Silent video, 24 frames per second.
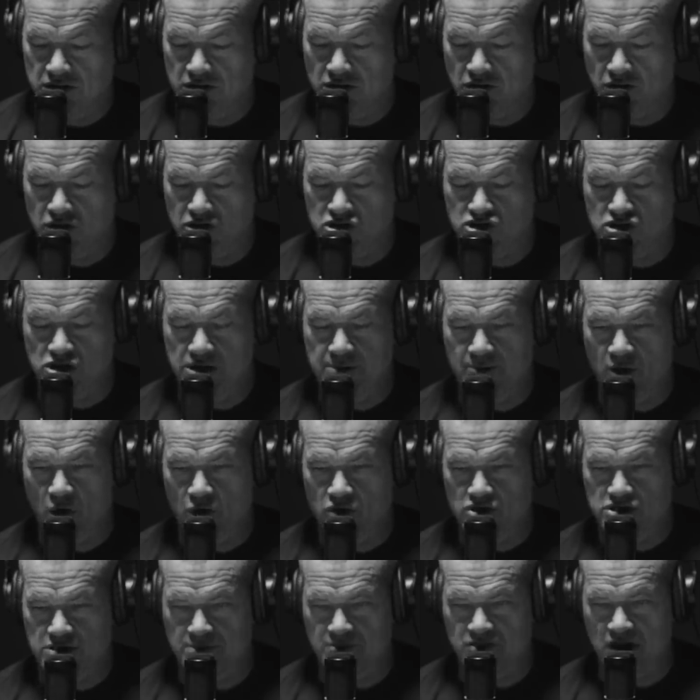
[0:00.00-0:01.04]
Go to
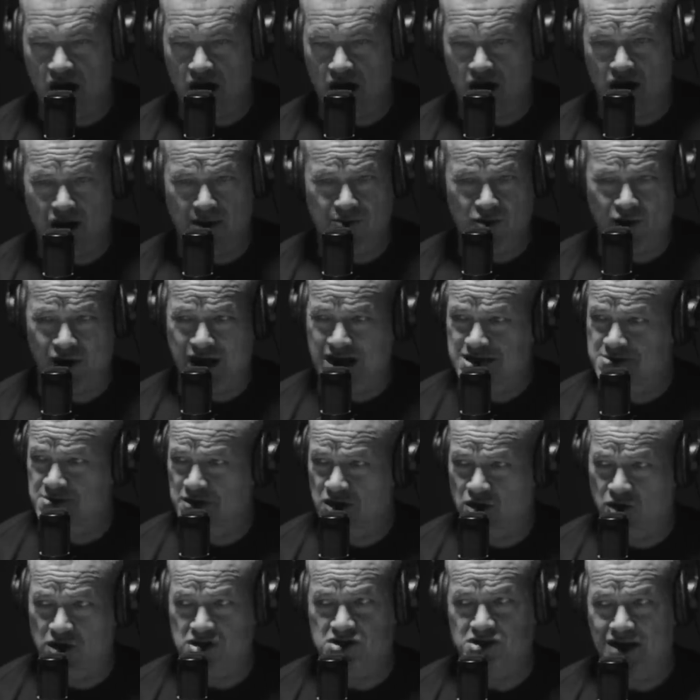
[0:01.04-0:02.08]
extremeownership.com. You want to ask me
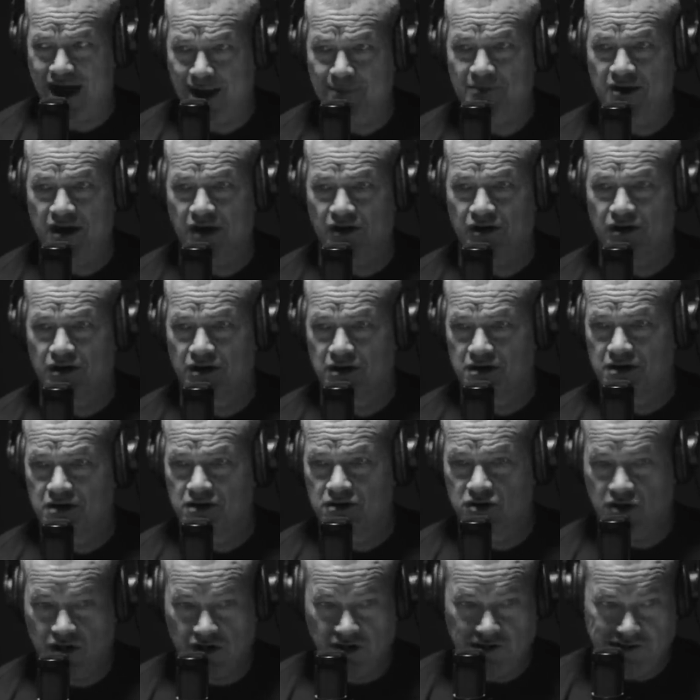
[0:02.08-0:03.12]
a question? I'm there.
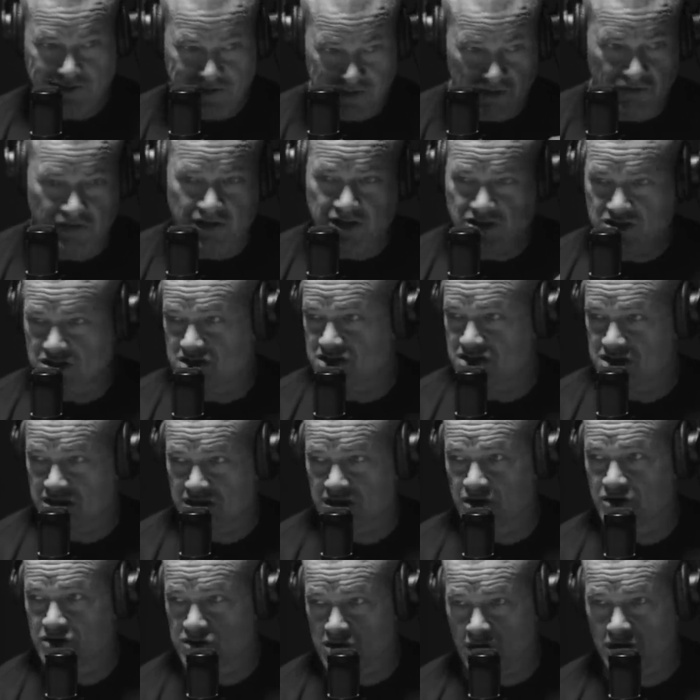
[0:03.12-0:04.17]
You can literally just sit
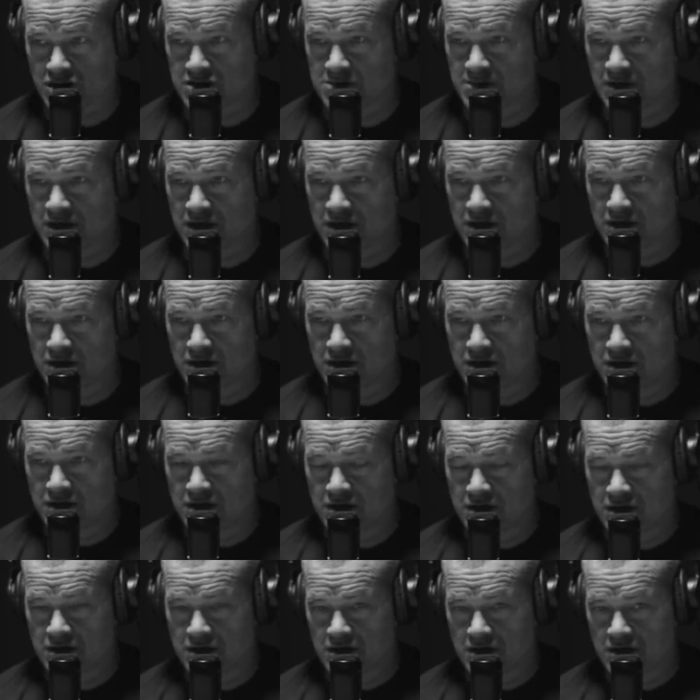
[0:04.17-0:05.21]
there and talk to me.
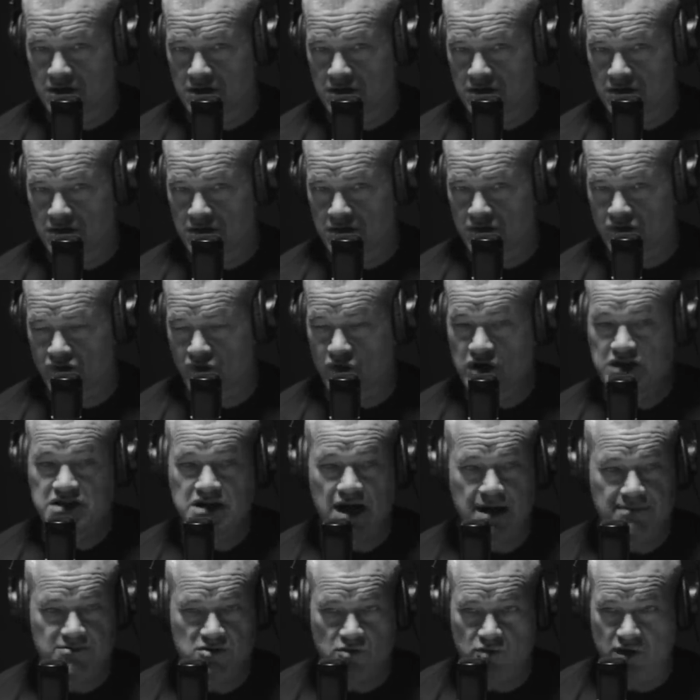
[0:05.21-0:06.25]
Three
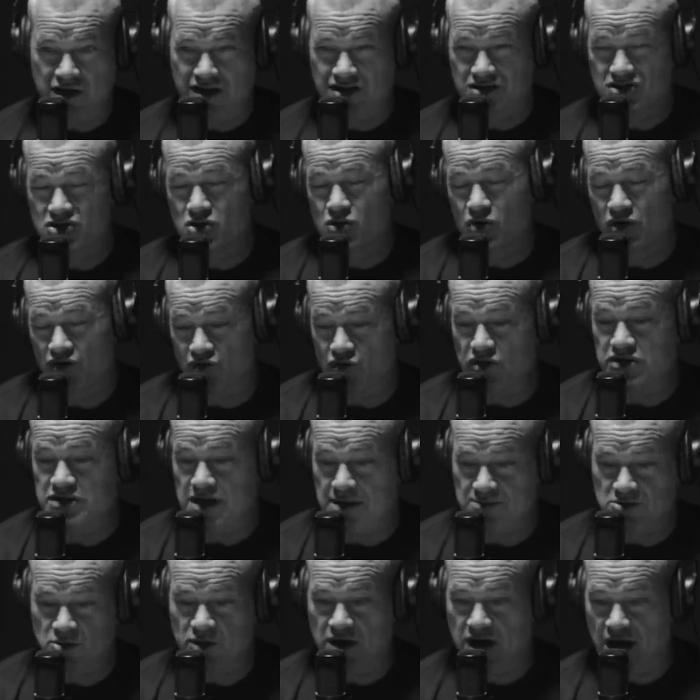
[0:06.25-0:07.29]
times a week, two or three
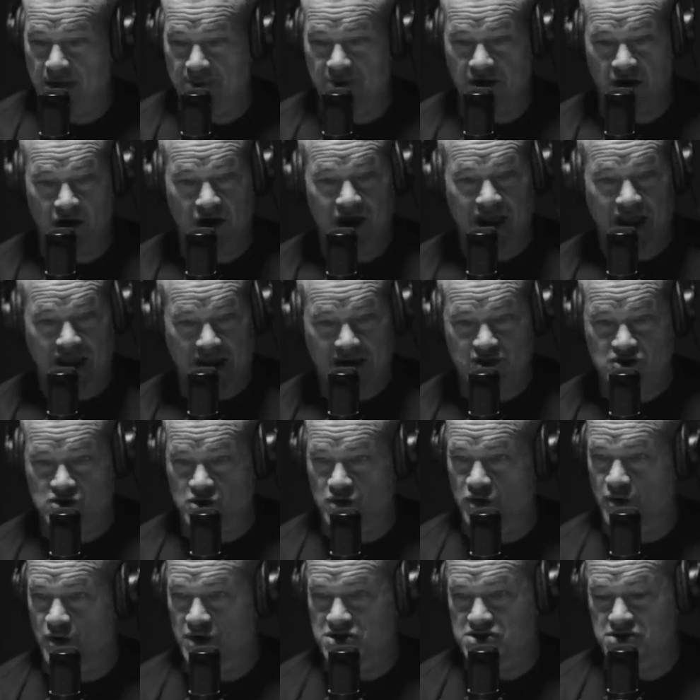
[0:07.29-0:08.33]
times a week, I'm there
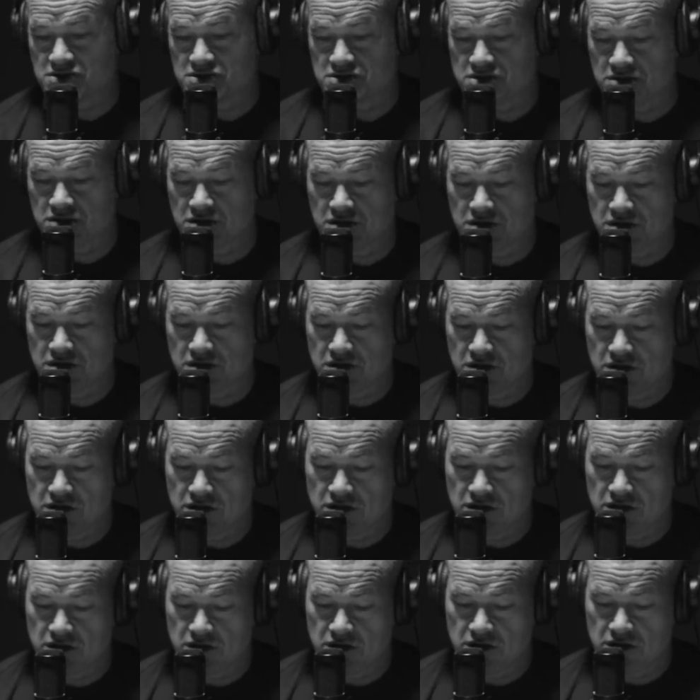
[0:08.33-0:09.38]
answering questions
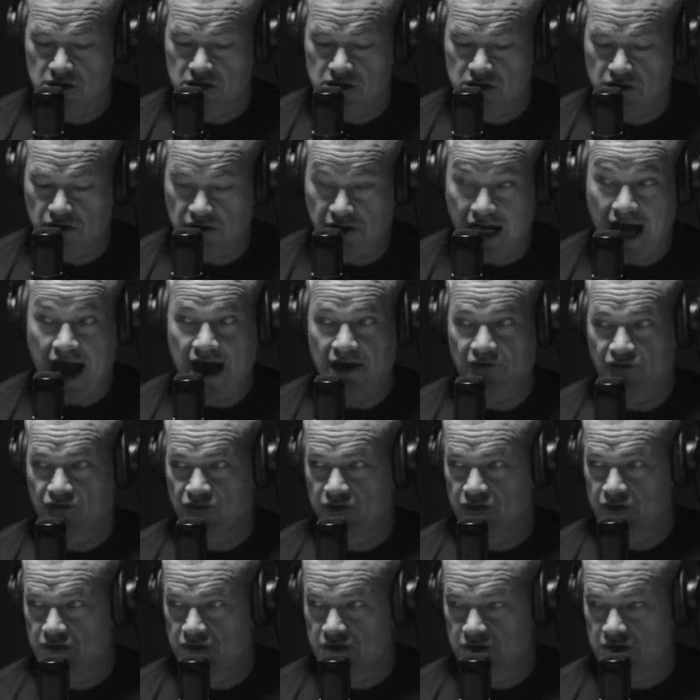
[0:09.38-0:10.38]
live.